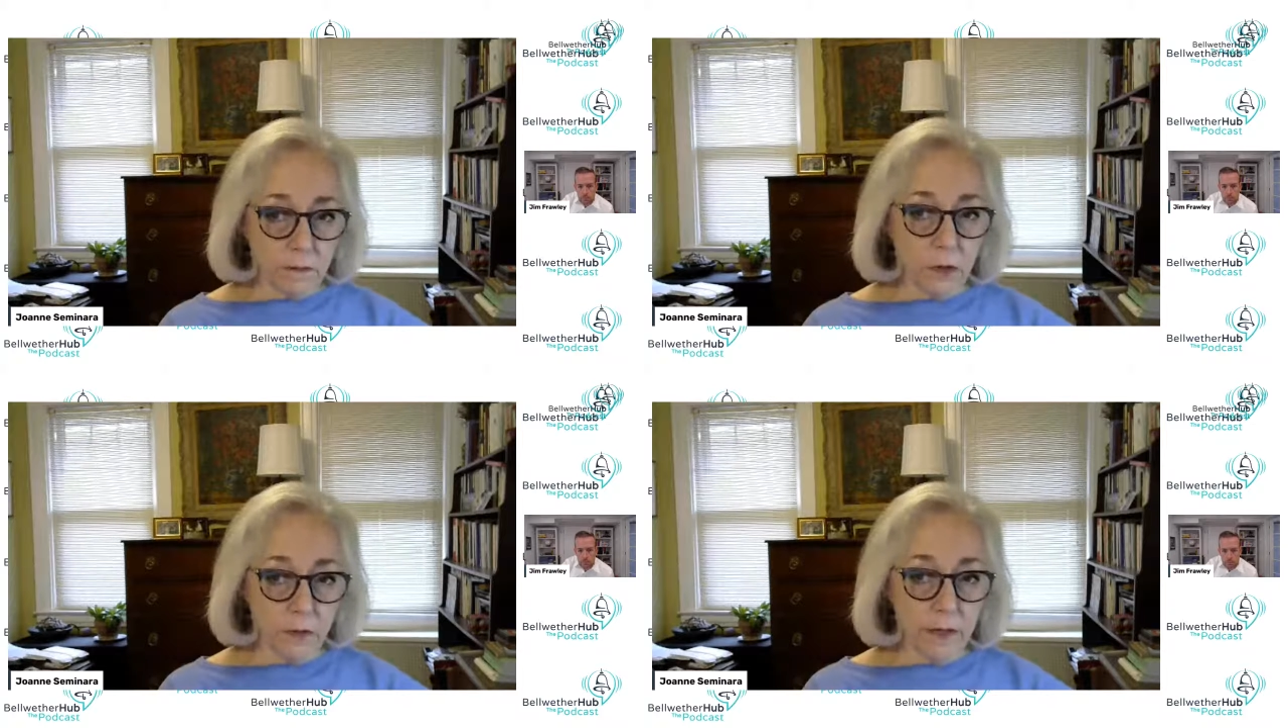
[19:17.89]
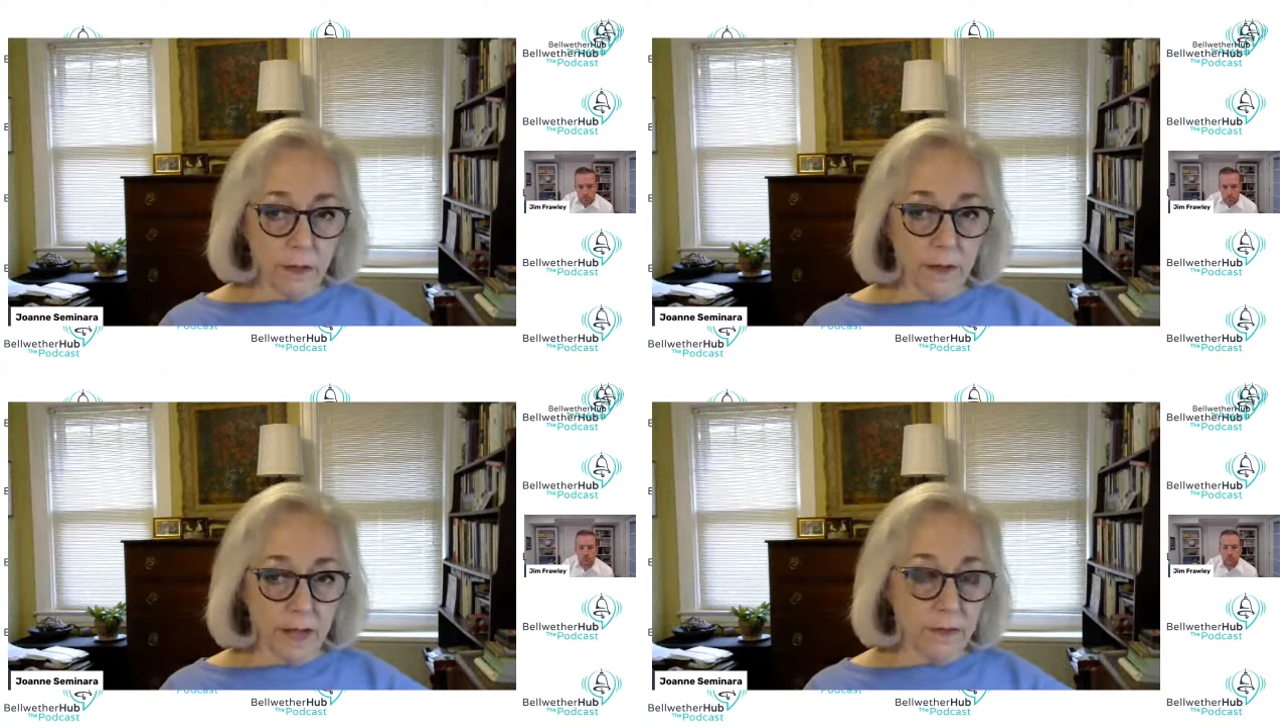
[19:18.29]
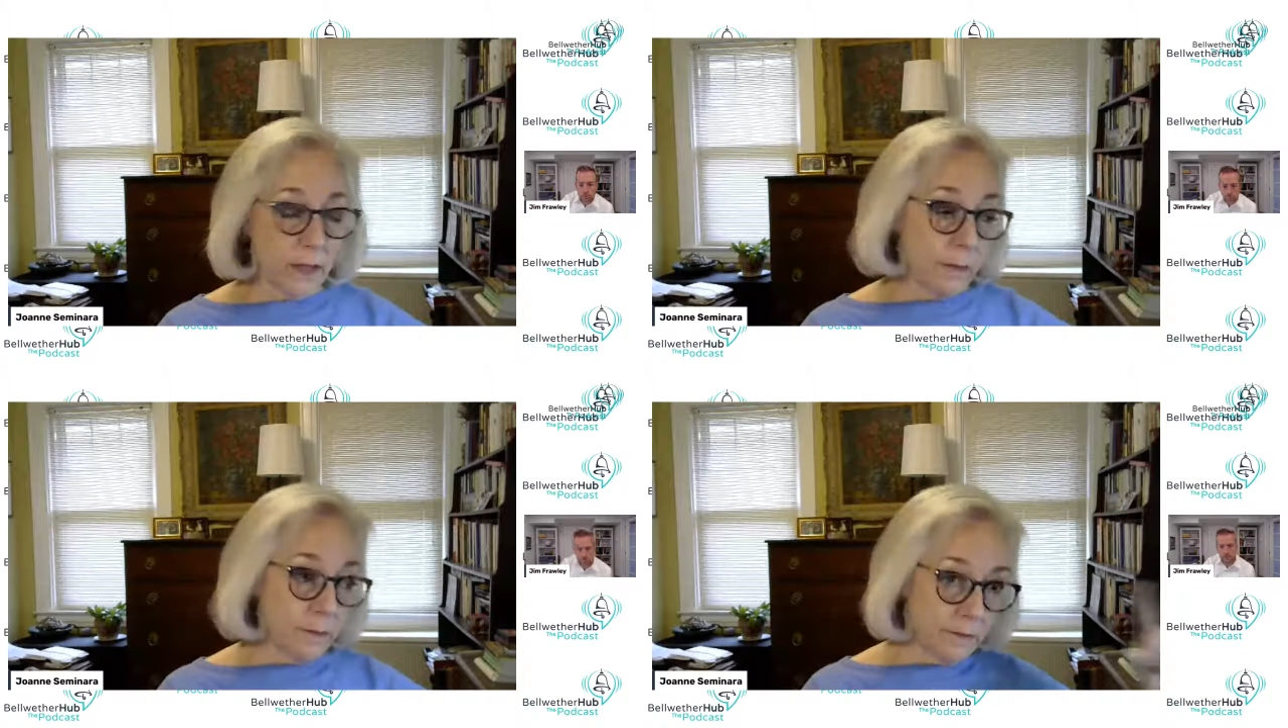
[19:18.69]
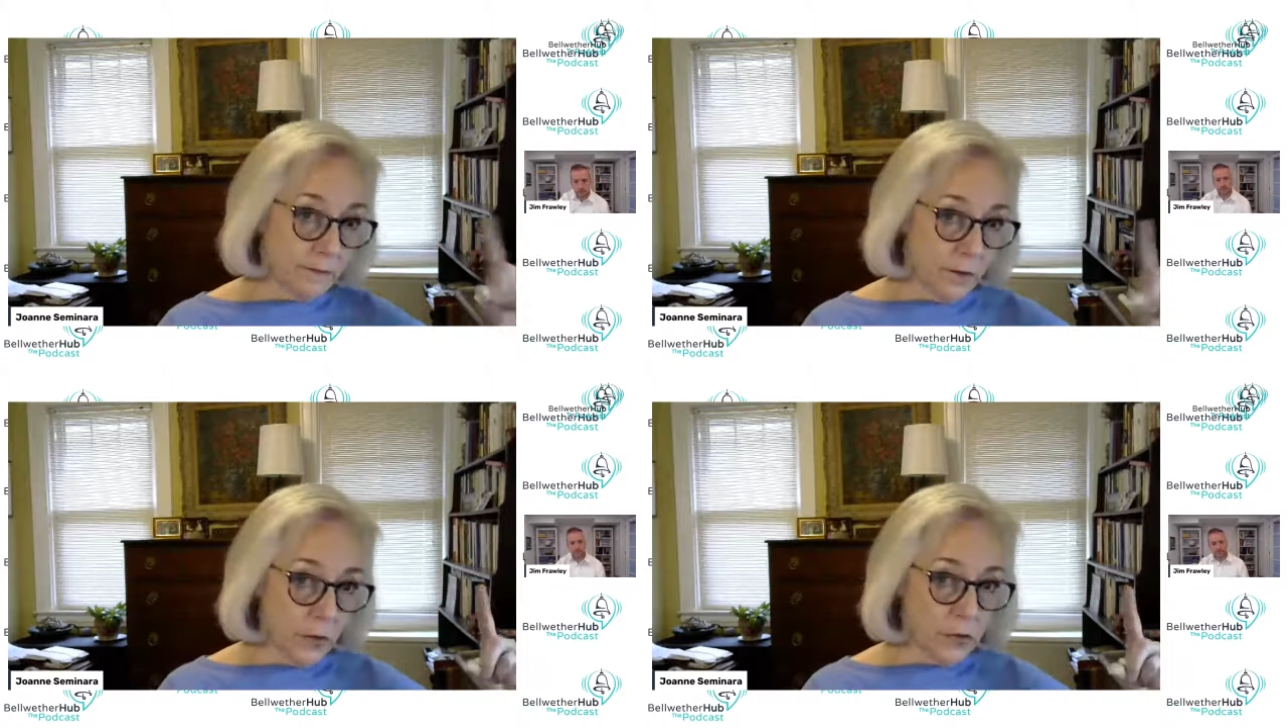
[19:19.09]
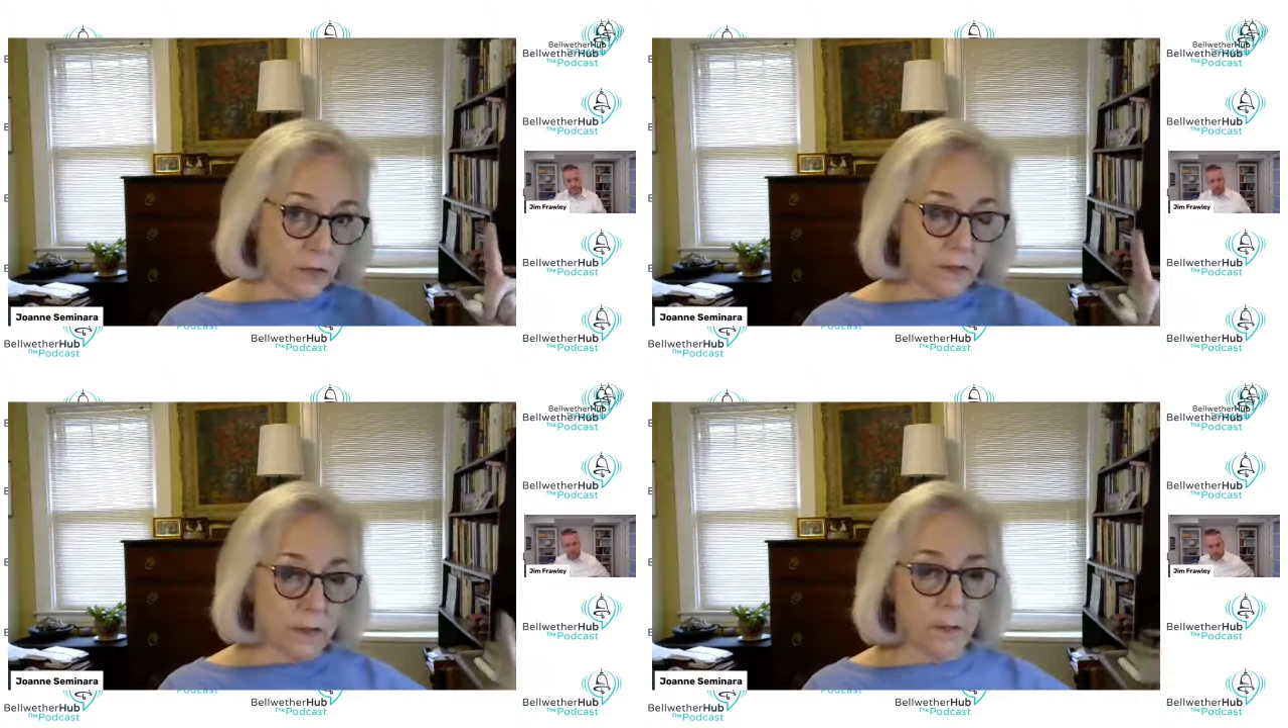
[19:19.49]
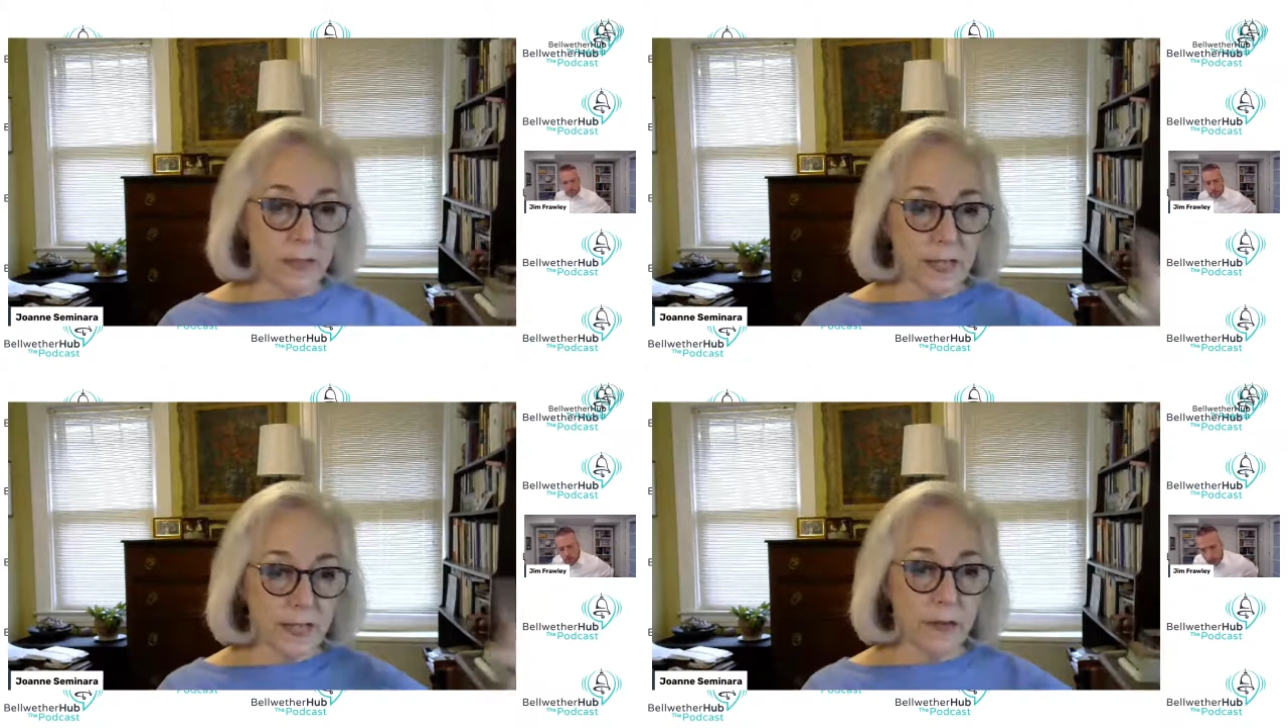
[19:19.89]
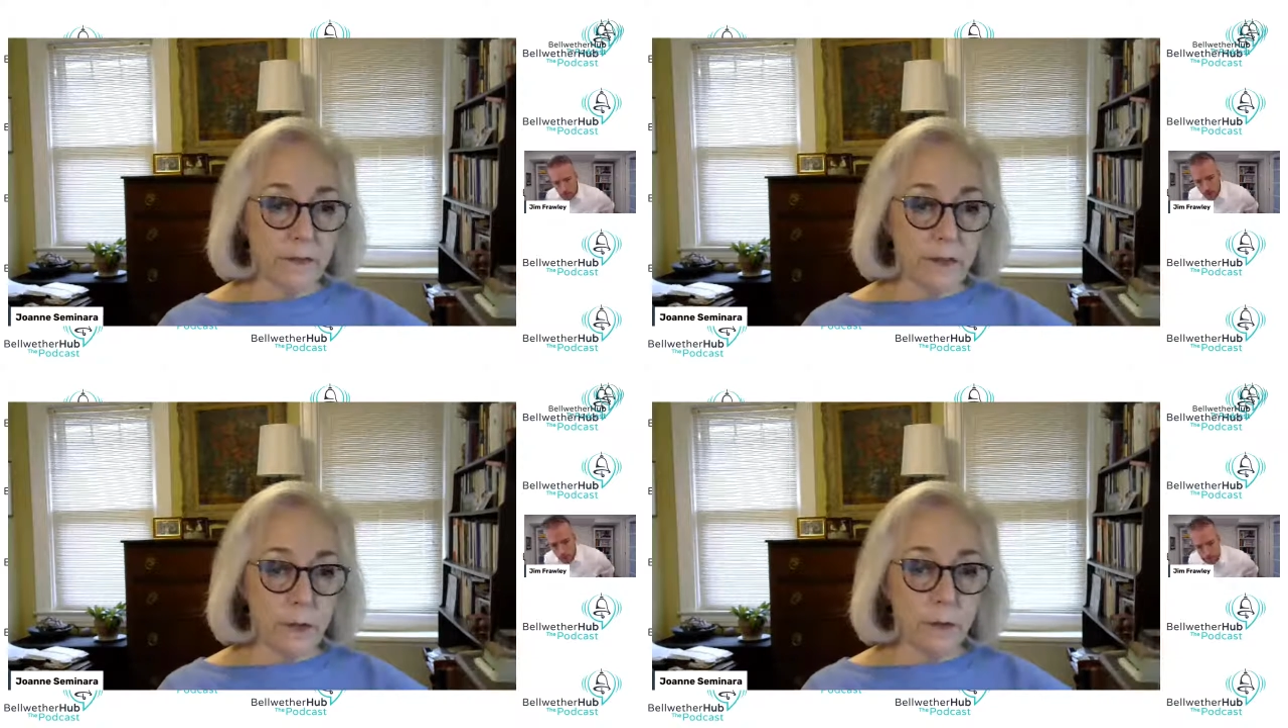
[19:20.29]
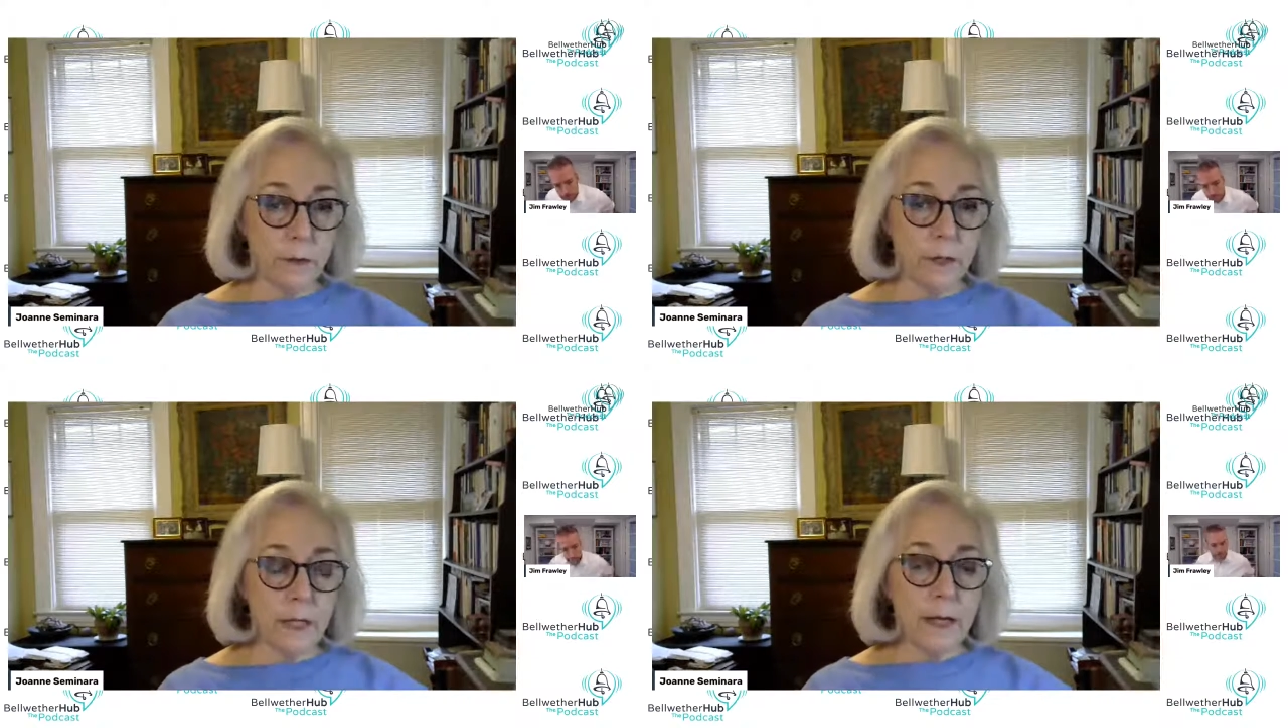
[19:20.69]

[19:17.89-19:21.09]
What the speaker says: during your lifetime. First, we take care of you.